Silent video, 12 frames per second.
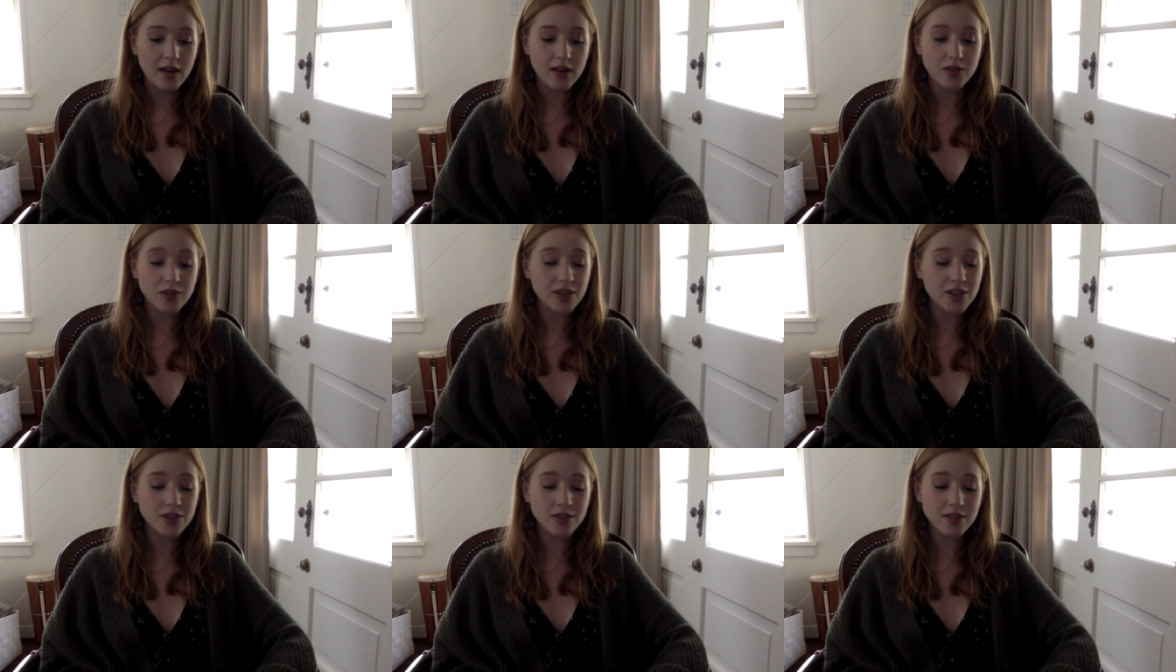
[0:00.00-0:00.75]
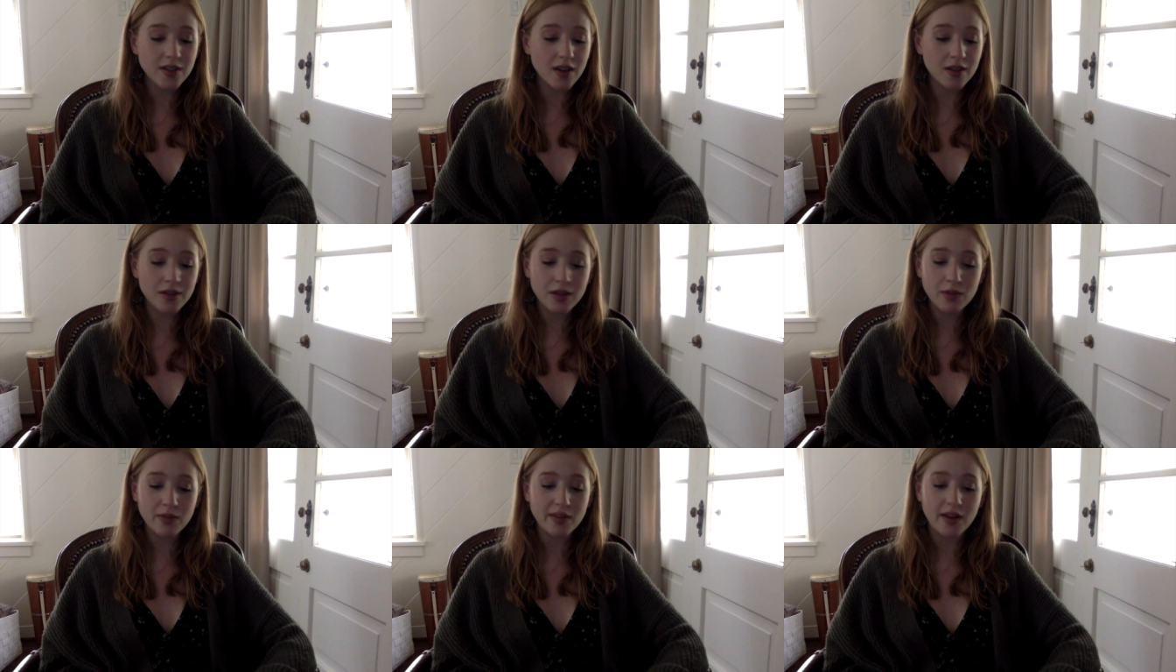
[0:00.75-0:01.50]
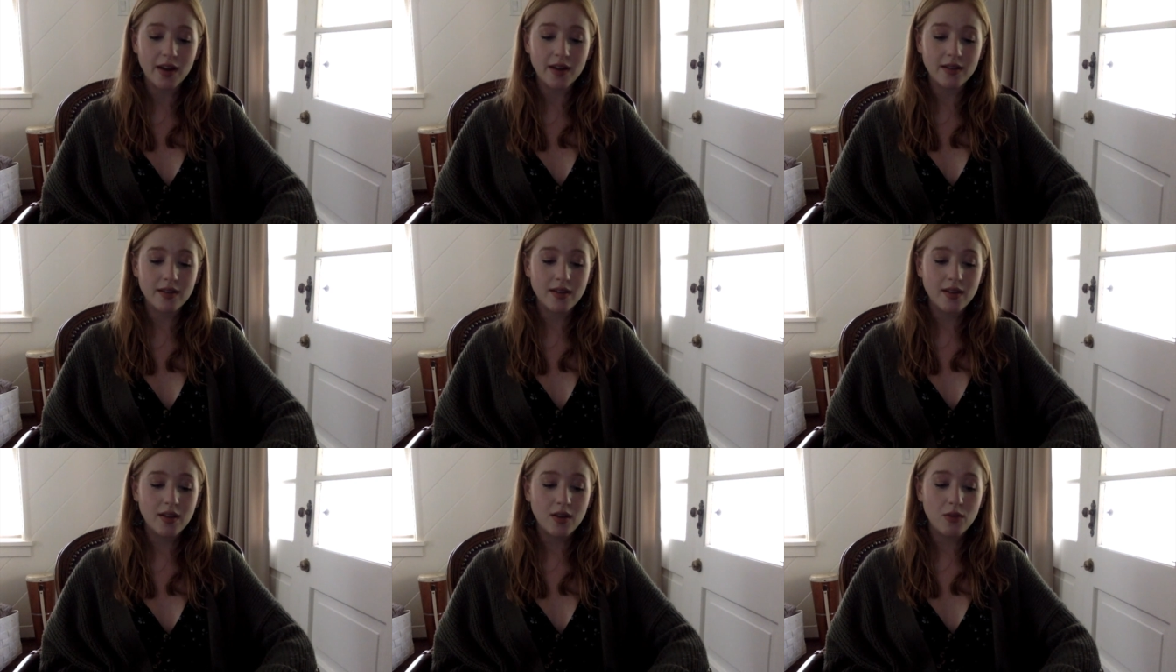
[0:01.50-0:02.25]
A traditional scholar he was not.
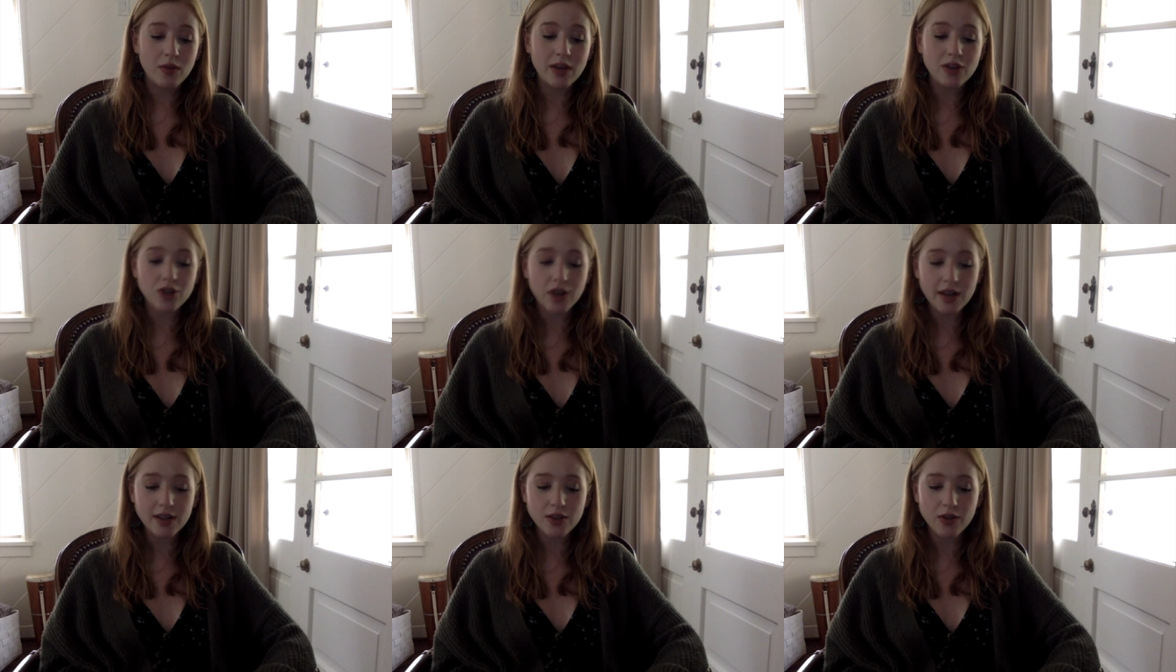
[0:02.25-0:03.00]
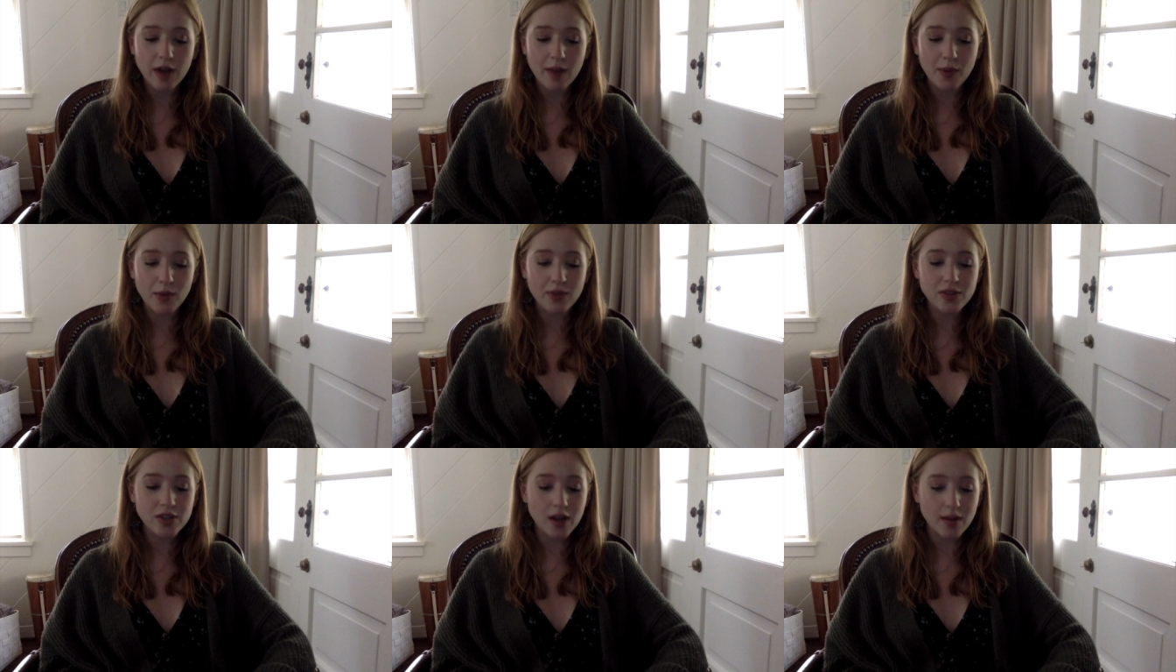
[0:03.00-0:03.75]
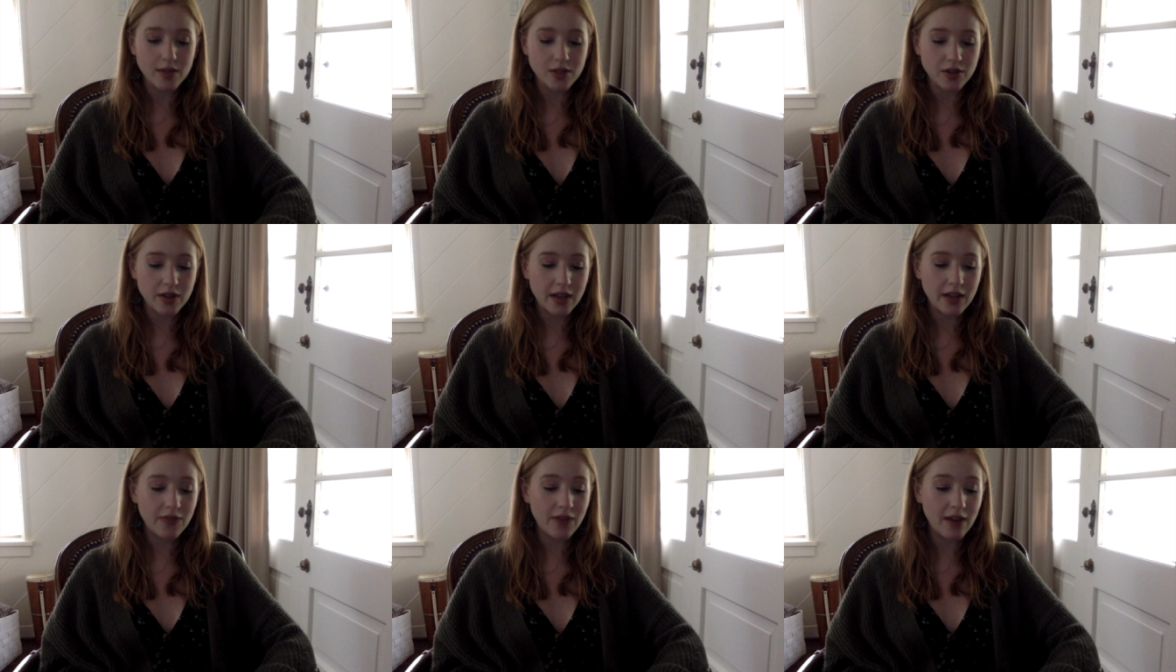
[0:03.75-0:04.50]
When he tried to grapple with geometry,
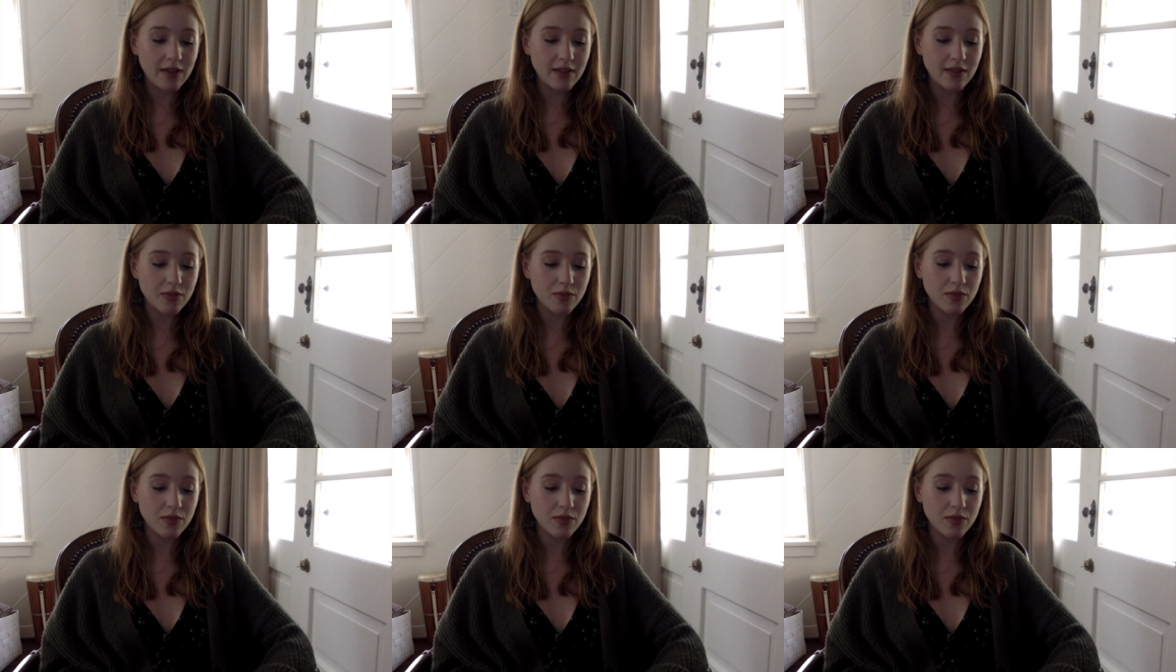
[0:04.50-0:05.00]
he found its